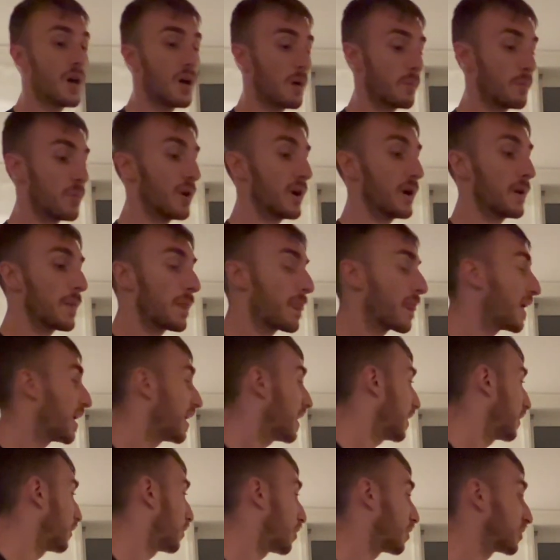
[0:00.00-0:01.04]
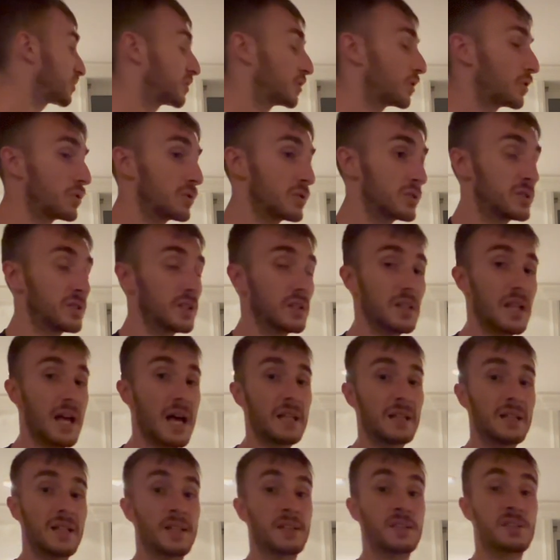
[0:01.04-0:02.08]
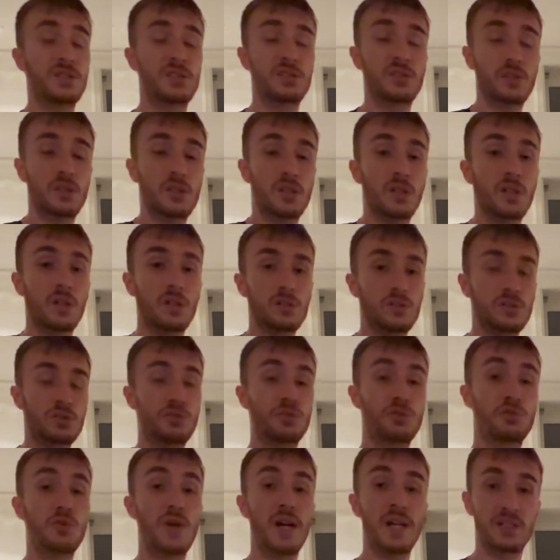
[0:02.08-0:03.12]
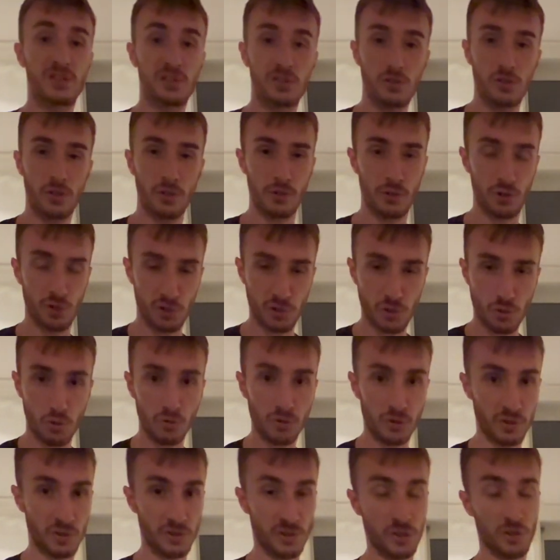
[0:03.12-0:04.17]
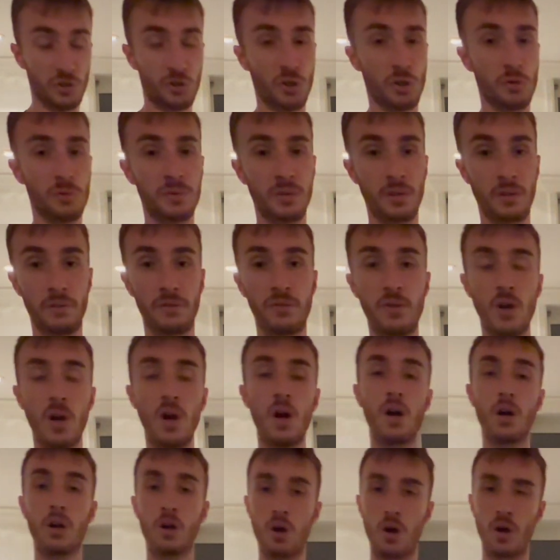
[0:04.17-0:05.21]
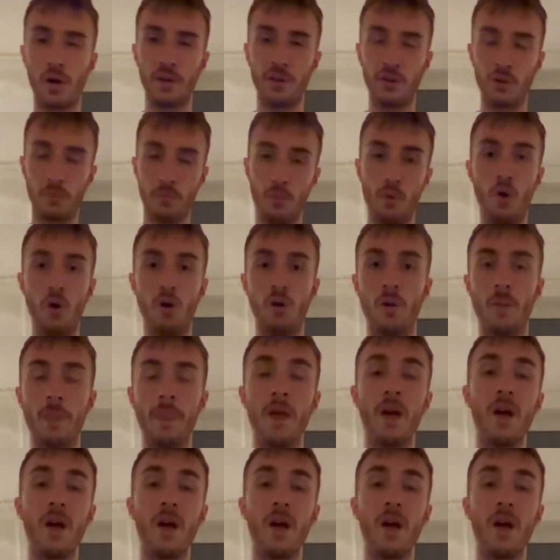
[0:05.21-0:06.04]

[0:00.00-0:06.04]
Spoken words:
But it's a lot less stress on your shoulders in terms of cutting the ball,